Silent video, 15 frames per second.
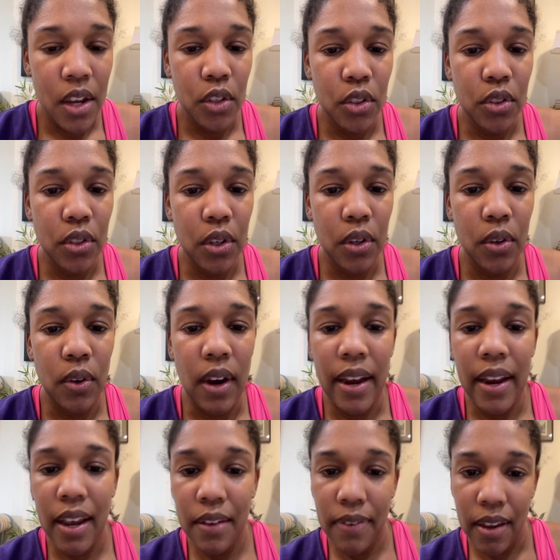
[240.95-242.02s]
So I
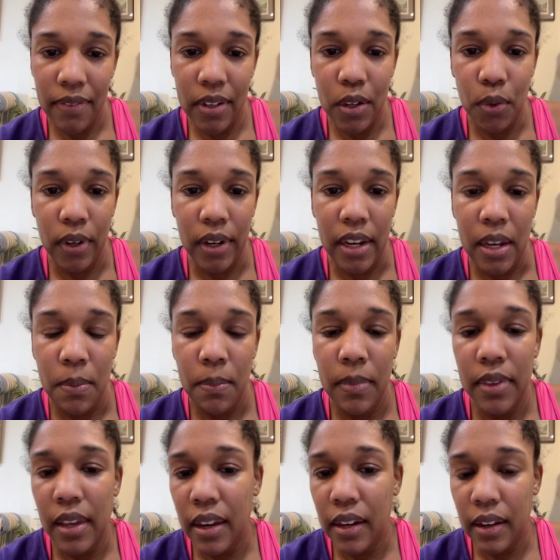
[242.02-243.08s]
have heavy
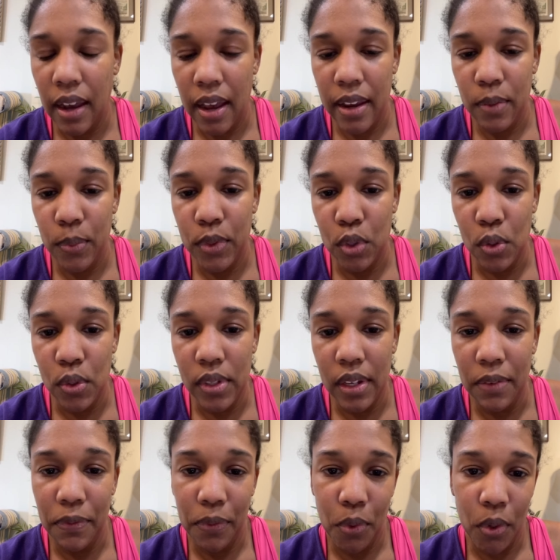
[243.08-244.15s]
cream that I was
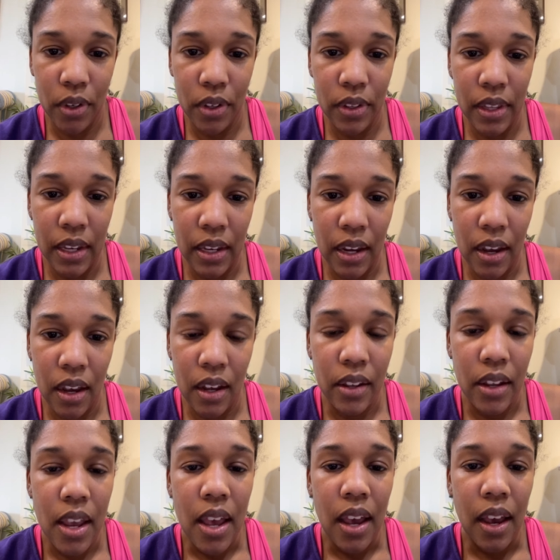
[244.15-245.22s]
using for the uh,
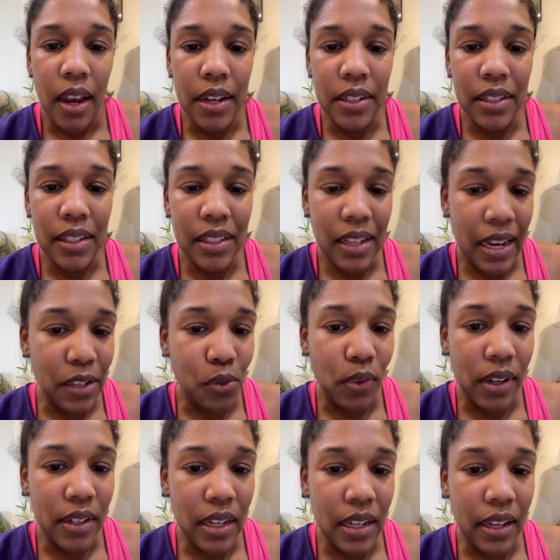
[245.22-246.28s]
iced
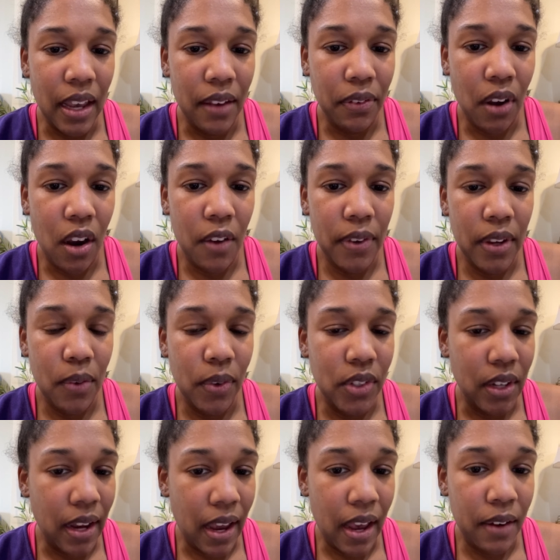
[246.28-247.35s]
hazelnut decaf coffee, which
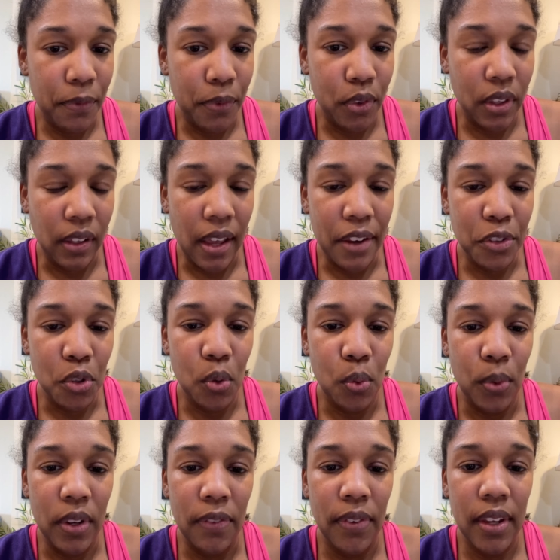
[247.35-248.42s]
I had for the last two
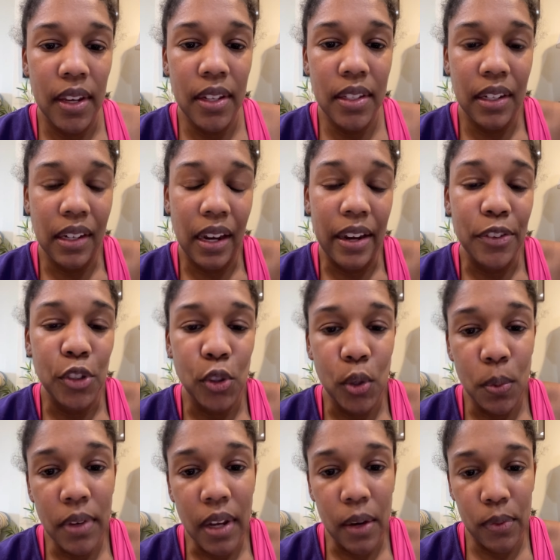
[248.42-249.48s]
refeeds. And I
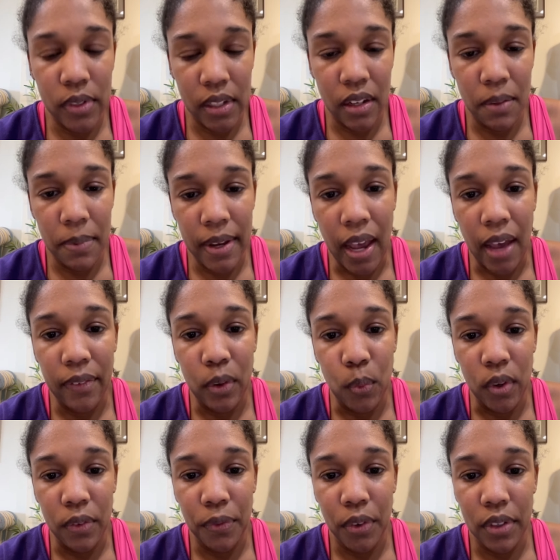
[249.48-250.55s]
assumed I was going to be having
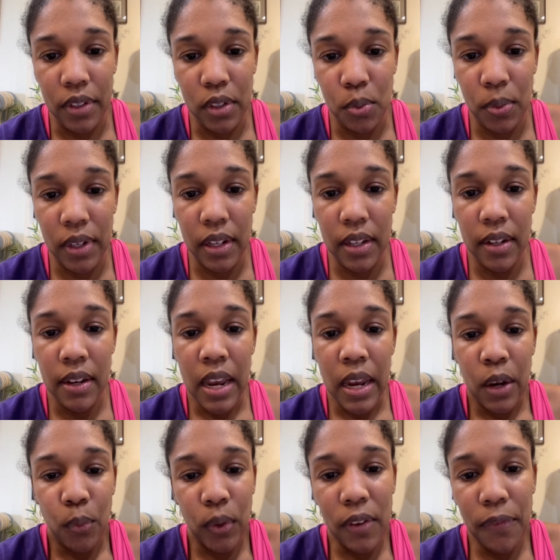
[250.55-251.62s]
one for this re
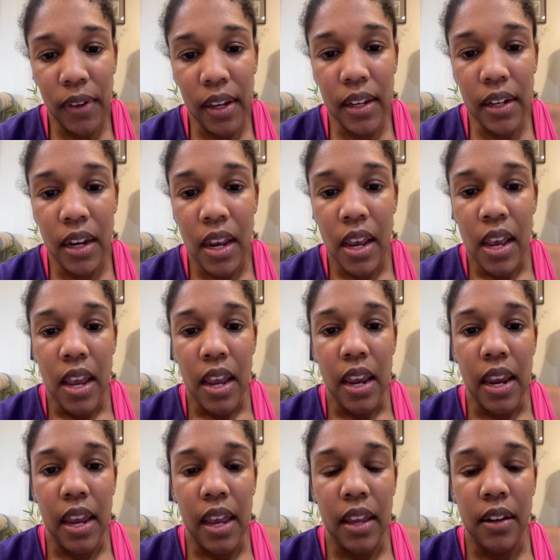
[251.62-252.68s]
refeed.
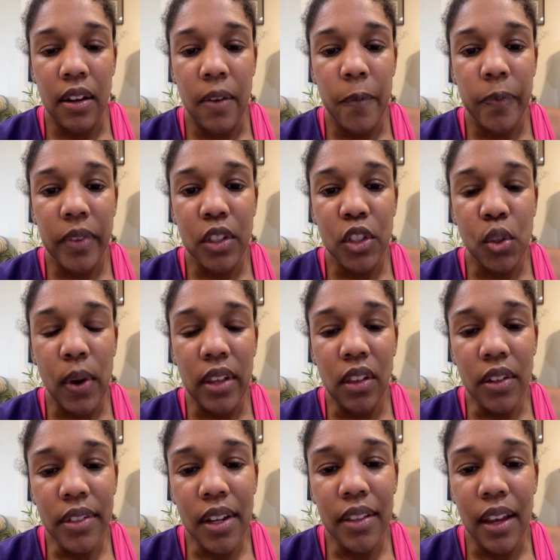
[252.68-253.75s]
And so I
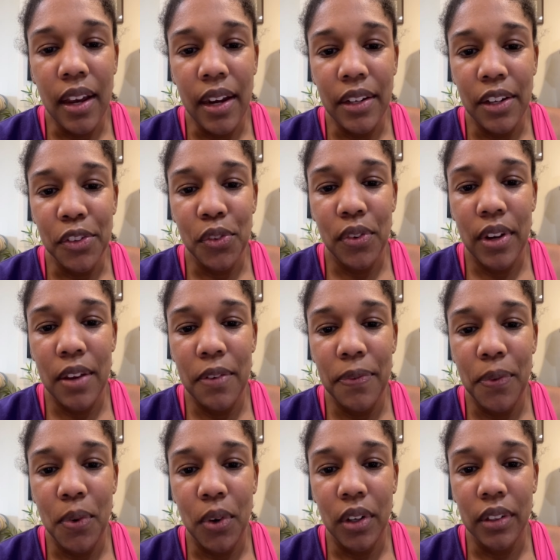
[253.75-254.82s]
looked online yesterday
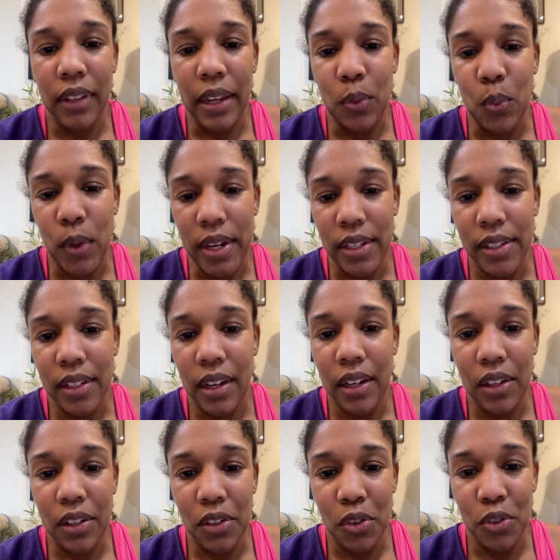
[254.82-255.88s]
for like ways that I
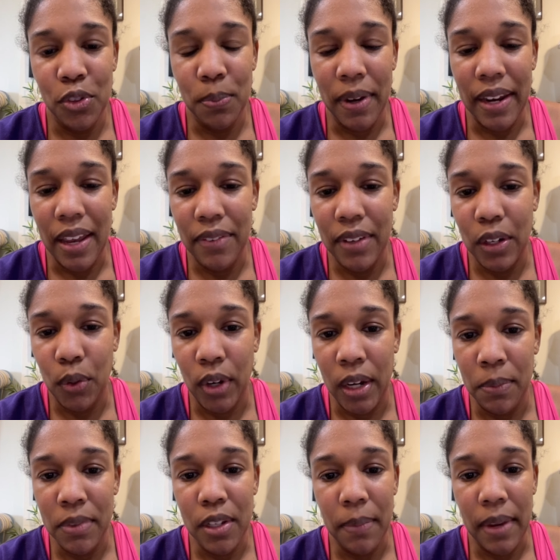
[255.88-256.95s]
could use my heavy
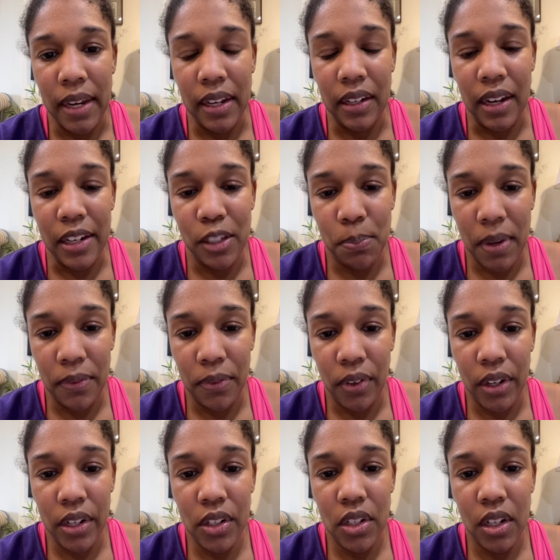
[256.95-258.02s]
cream to make a nice
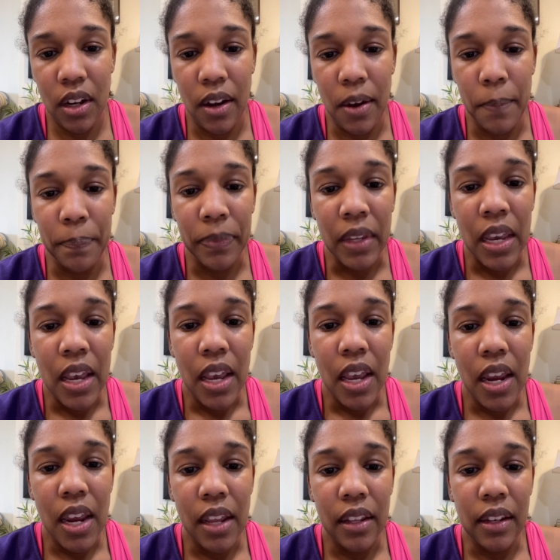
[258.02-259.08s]
beverage. Um,
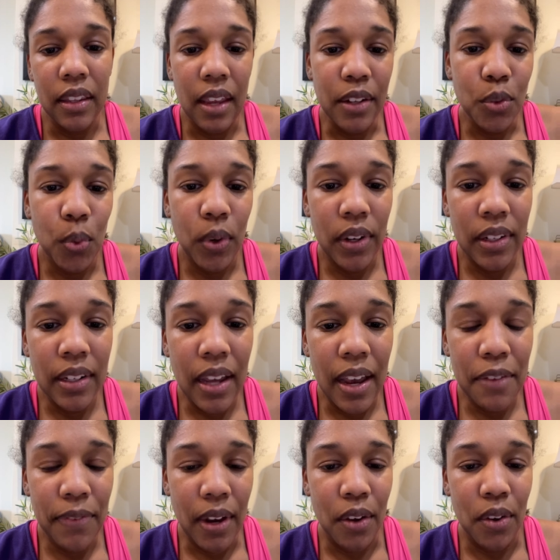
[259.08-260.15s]
and that's when I
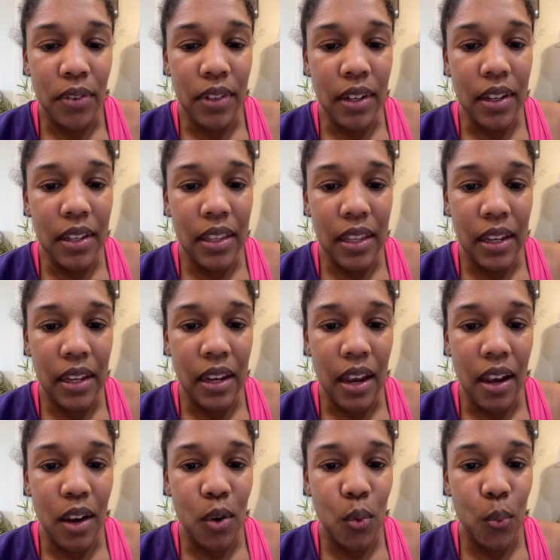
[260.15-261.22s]
found the
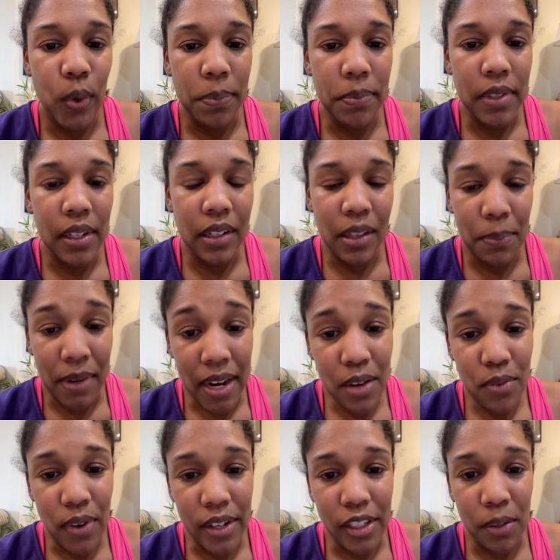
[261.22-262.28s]
uh, whipped
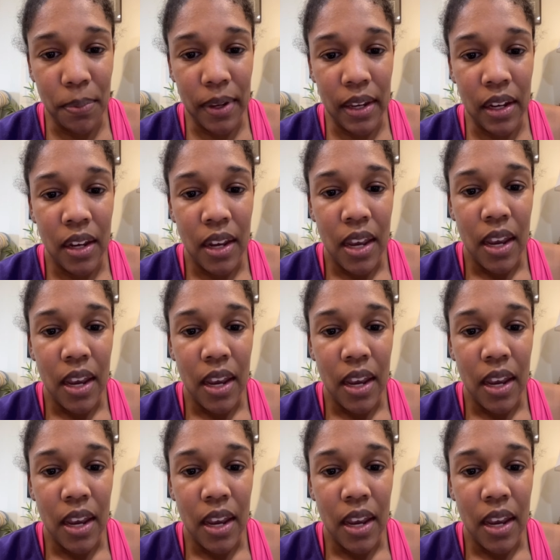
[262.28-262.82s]
lemonade recipe.